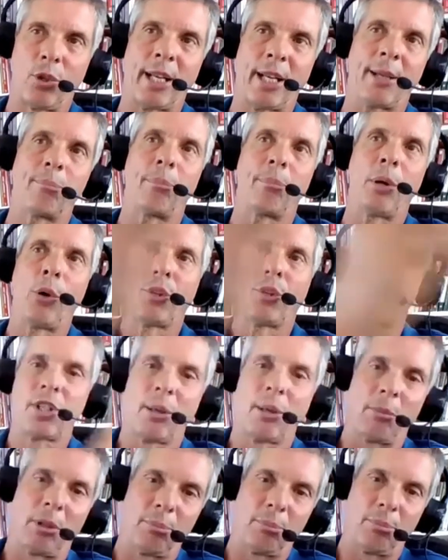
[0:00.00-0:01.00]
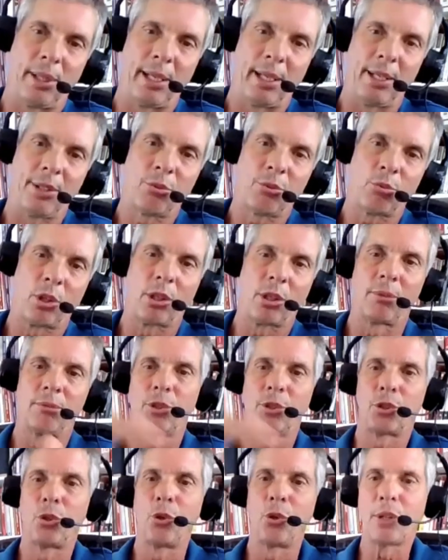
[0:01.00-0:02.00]
I had both assembly plants working
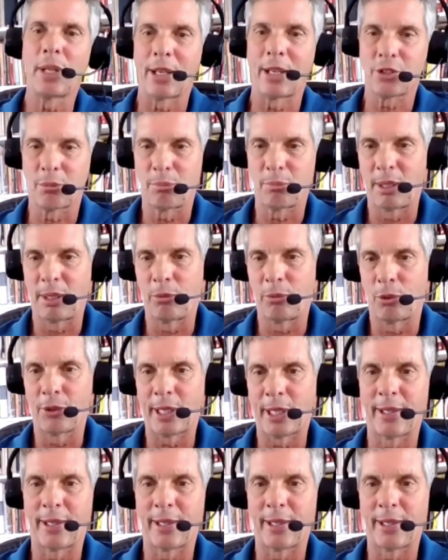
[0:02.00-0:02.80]
for 2,000 people.